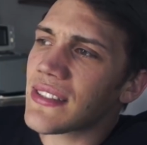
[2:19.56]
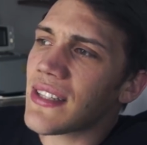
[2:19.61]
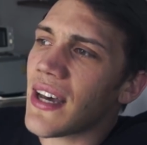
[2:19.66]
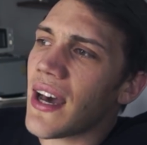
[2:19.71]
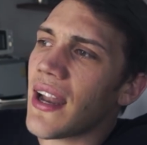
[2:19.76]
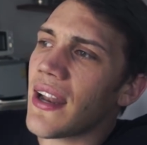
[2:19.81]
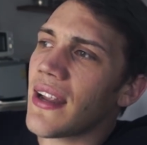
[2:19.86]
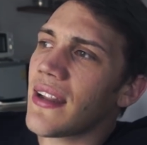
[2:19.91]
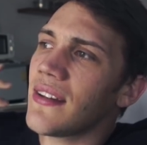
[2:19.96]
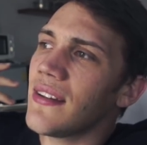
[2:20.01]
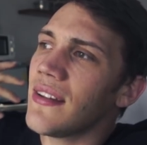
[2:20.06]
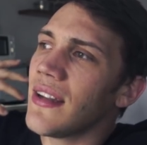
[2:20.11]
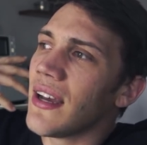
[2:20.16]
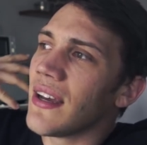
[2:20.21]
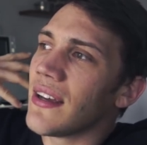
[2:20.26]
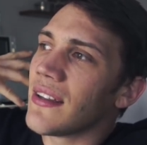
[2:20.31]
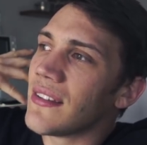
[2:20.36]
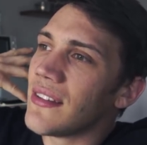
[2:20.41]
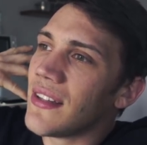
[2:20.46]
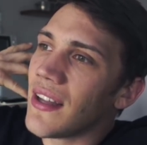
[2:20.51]
started,
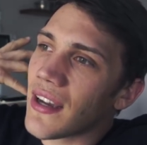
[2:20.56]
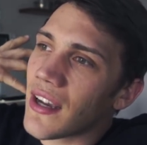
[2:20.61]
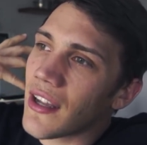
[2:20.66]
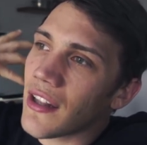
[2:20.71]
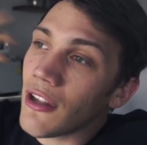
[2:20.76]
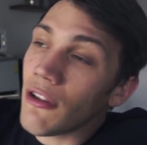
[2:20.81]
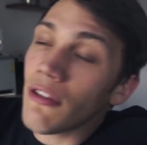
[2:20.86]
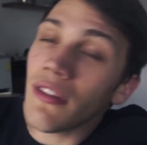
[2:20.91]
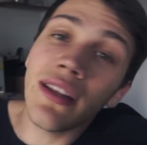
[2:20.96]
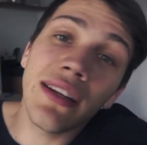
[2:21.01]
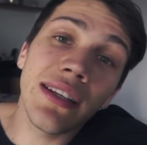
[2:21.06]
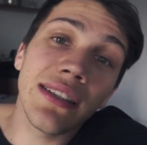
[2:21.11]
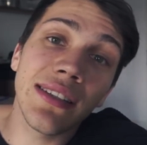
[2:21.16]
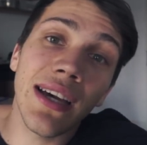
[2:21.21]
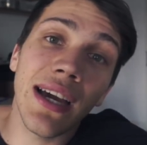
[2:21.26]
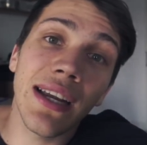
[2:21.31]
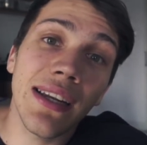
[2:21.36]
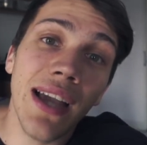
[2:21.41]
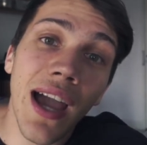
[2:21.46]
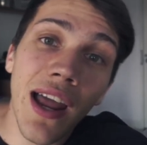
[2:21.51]
the clothing
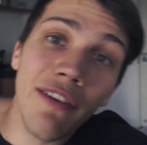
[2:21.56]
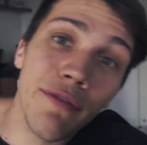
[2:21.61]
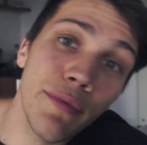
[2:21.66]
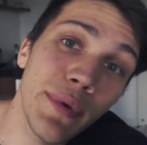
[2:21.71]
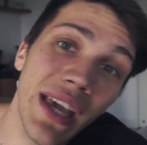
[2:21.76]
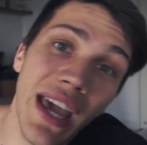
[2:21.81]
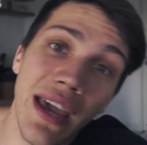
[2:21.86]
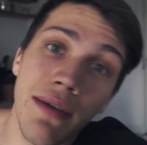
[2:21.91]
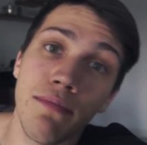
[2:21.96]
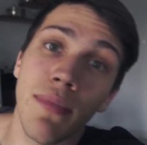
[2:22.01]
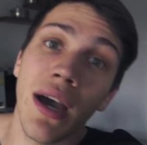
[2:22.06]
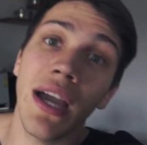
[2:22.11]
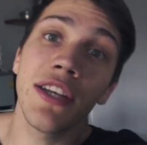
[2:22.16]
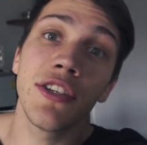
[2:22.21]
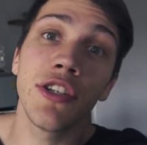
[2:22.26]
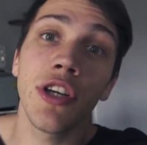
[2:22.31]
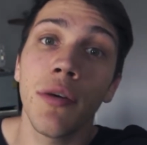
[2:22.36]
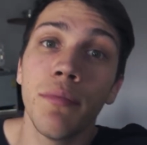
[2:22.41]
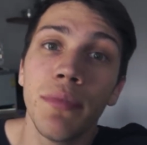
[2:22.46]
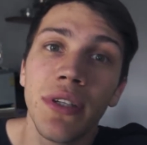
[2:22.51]
design kind of became my
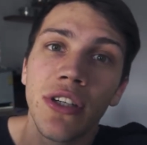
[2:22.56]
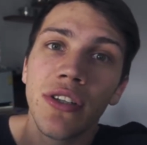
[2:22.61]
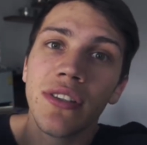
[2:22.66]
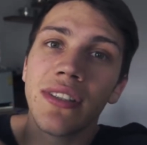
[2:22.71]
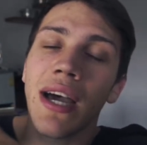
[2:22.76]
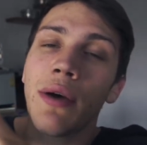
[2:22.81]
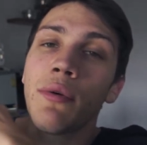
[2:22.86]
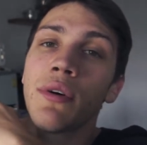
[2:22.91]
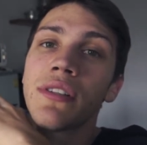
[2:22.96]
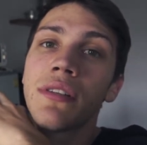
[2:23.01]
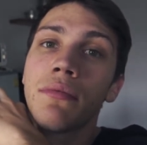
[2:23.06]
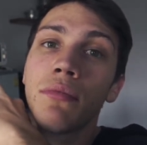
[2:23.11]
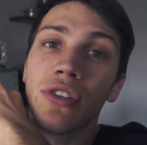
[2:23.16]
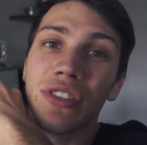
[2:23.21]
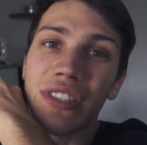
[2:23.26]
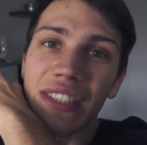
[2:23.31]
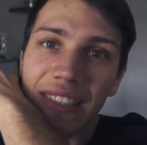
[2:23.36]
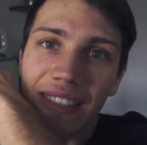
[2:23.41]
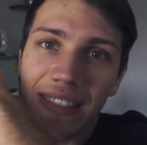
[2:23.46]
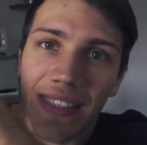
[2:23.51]
job because I was the
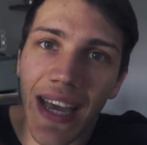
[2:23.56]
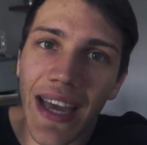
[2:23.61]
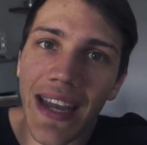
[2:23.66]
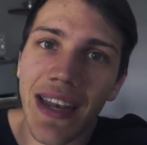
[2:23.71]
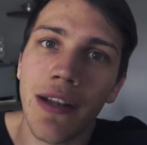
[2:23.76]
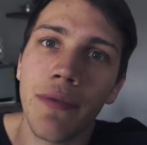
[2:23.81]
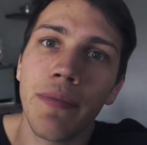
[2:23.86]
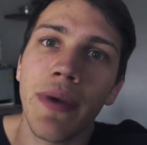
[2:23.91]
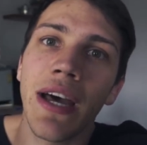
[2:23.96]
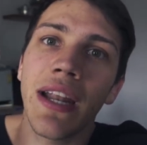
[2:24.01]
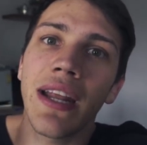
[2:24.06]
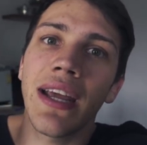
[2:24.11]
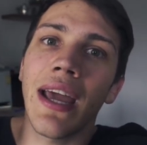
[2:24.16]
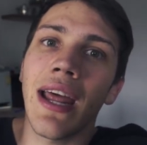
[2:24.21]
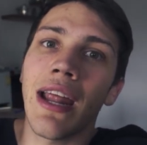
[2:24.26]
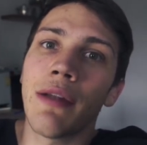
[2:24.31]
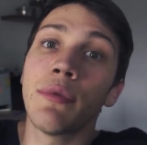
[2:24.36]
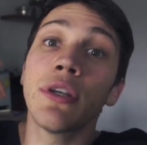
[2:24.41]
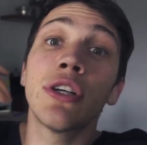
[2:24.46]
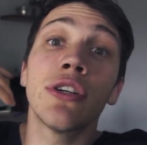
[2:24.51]
most excited about it
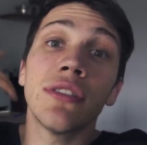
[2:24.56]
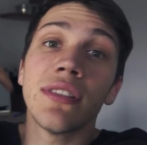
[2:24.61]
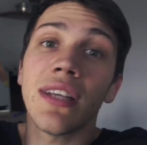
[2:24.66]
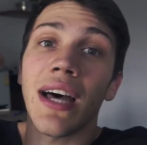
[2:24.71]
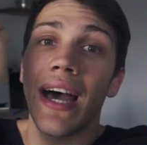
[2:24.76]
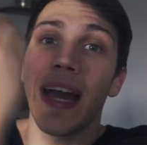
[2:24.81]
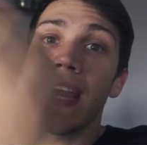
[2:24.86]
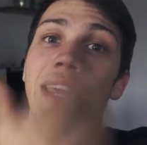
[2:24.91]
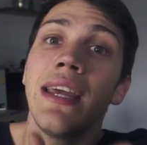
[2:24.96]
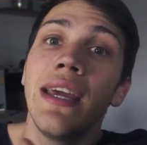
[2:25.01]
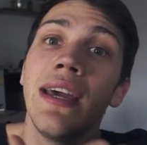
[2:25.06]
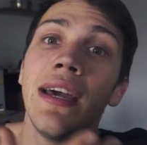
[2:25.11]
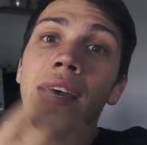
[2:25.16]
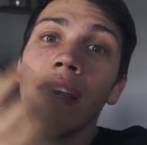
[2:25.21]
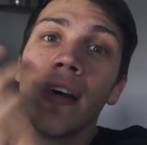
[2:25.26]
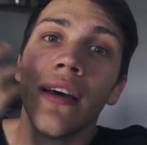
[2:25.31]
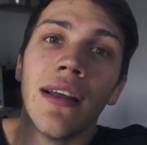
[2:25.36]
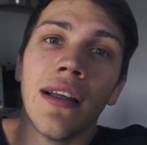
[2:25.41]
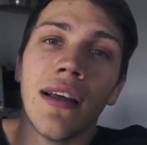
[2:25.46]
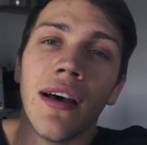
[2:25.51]
and because I
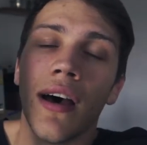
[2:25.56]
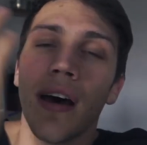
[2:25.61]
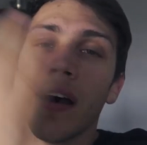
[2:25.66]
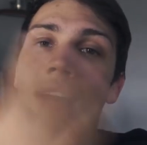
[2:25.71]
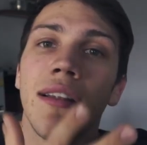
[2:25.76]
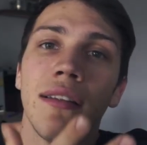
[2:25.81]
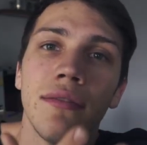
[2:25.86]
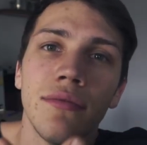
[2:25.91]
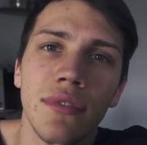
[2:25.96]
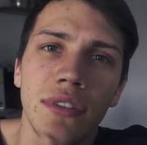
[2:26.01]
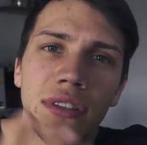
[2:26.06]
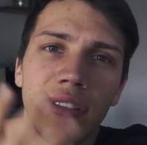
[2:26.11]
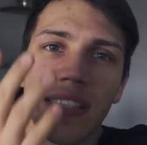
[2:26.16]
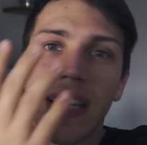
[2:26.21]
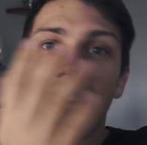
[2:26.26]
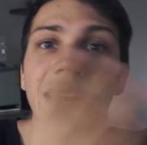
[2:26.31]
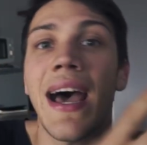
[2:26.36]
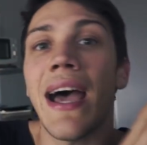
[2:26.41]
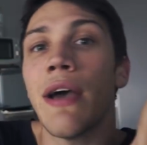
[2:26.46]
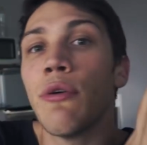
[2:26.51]

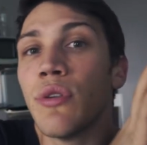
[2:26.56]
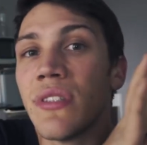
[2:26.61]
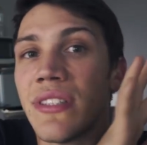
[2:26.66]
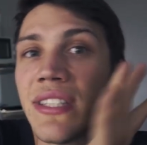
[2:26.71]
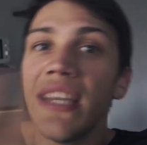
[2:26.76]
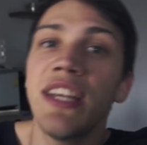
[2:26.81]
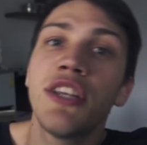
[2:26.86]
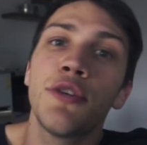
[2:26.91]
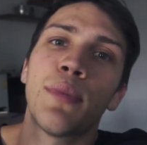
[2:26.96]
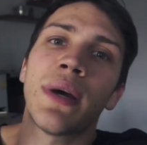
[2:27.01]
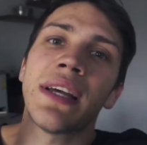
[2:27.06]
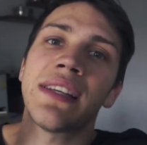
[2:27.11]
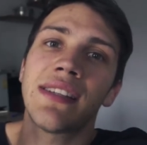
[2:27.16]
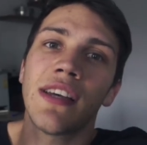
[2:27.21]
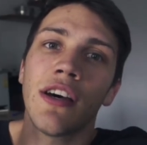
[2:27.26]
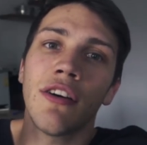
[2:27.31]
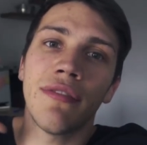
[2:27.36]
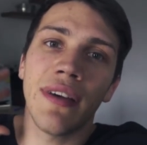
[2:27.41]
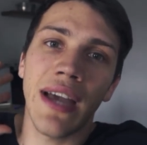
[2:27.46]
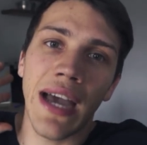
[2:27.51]
said I will teach
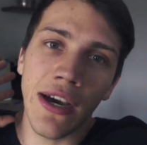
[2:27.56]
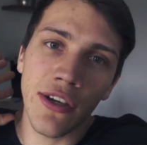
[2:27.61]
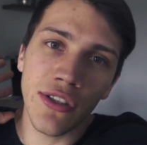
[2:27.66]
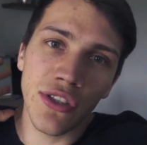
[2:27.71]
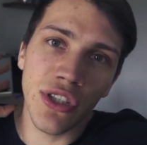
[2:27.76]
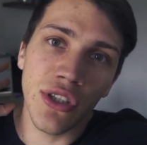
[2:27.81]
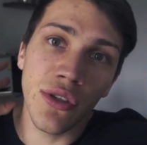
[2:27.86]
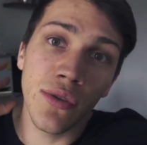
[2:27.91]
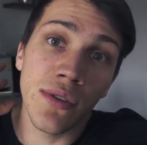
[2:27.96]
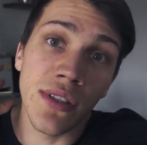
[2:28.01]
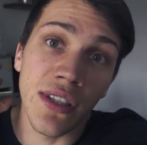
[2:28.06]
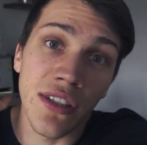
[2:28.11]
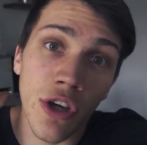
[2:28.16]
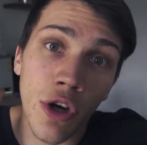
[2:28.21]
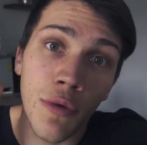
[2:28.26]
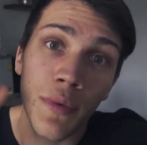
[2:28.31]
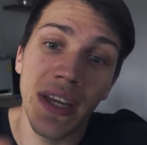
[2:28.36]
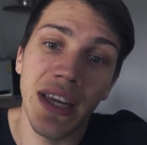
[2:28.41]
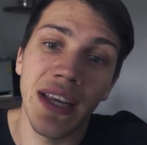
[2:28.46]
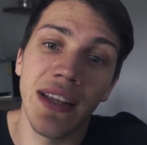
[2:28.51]
myself how to use
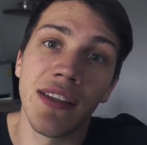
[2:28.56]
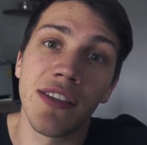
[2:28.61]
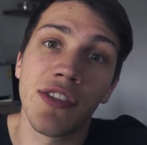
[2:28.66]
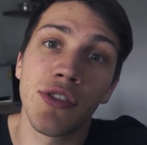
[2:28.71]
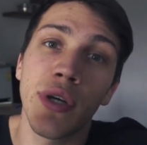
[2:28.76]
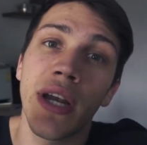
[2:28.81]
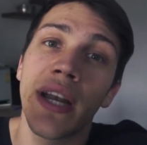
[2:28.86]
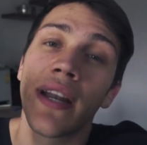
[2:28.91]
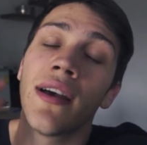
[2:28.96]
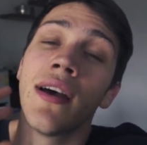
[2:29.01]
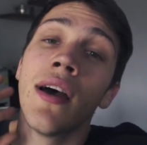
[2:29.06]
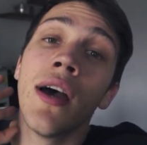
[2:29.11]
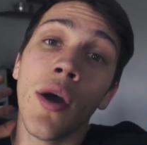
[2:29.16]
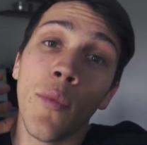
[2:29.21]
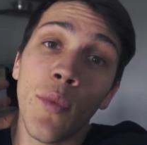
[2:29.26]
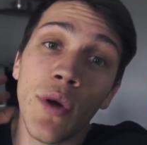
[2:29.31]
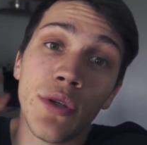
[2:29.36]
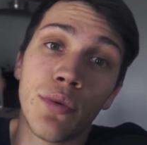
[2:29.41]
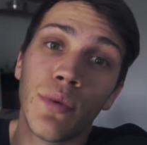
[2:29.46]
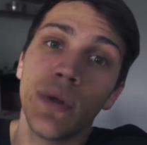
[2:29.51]
Adobe Illustrator,
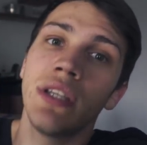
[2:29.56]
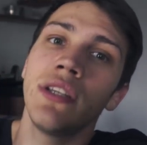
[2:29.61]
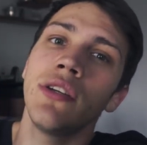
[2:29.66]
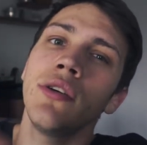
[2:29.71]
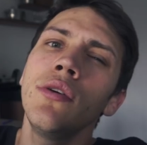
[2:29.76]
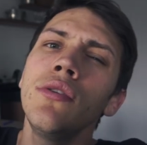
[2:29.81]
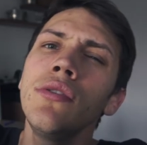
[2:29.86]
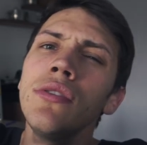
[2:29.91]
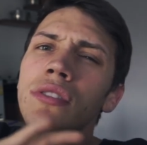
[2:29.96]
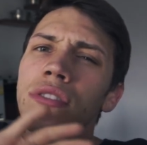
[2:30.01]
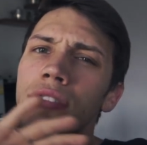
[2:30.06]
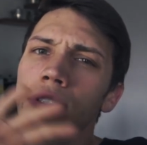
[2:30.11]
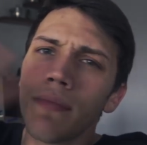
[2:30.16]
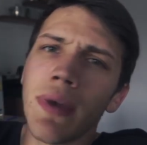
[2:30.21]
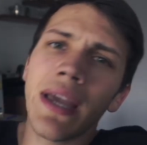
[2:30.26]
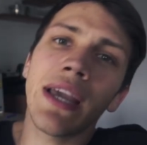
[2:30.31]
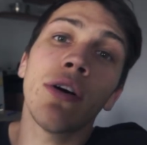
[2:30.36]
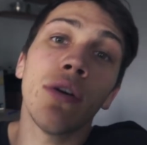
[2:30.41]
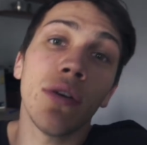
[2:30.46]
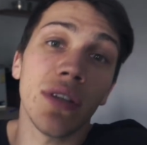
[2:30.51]
which we use to
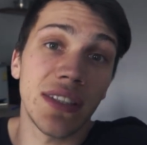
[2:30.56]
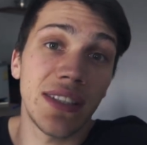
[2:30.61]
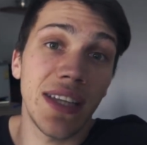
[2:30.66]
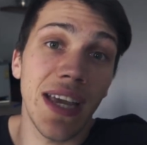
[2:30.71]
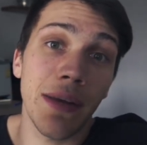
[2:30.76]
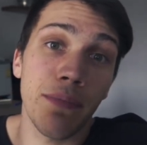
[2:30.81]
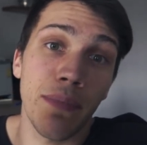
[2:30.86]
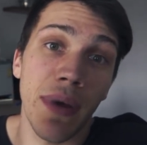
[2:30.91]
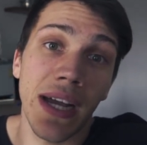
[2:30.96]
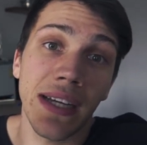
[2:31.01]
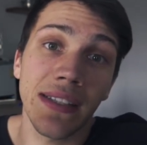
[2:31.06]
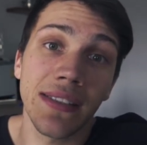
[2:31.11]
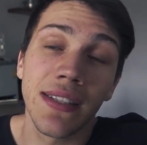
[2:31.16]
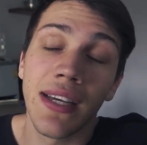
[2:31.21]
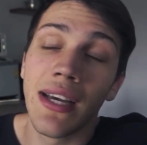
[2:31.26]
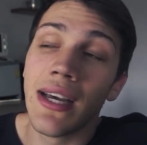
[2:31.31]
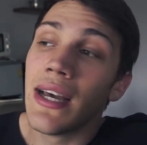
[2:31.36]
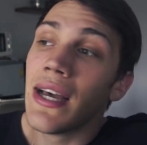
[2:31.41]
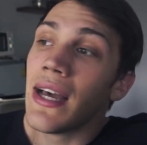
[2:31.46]
make all the tech packs.